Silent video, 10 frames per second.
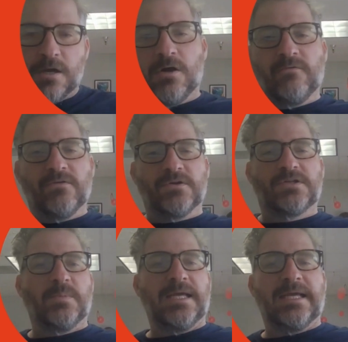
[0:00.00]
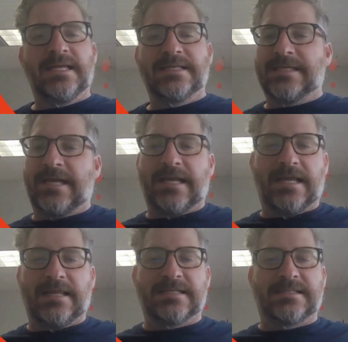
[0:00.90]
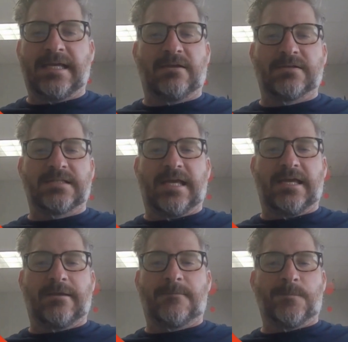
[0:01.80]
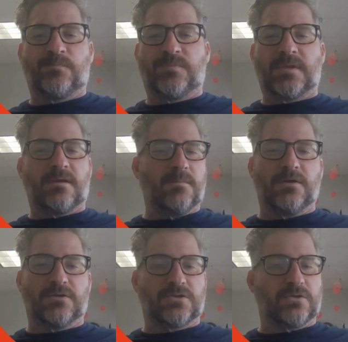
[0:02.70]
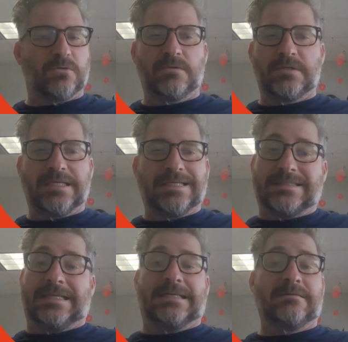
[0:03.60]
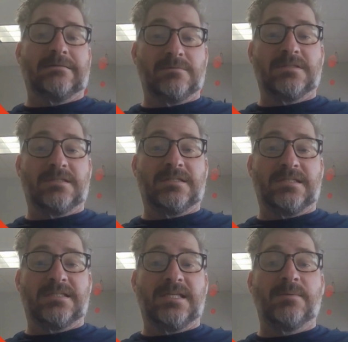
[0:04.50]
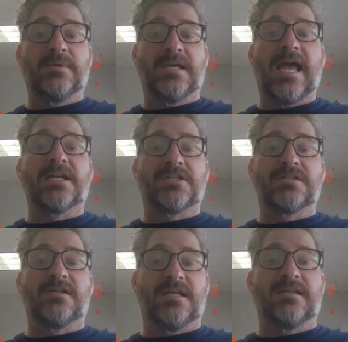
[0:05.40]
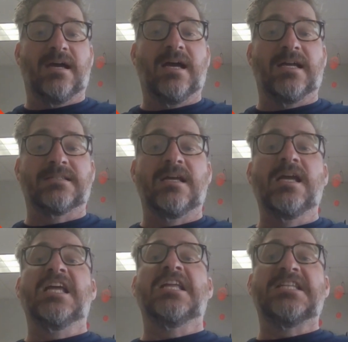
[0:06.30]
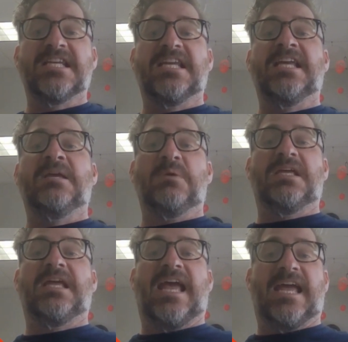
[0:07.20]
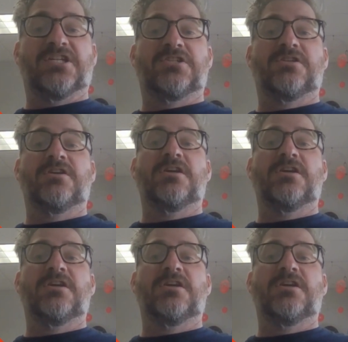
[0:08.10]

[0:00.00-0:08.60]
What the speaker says: over to me and he said, "This sounds like middle school." And I said, "TBH, it does. TBH,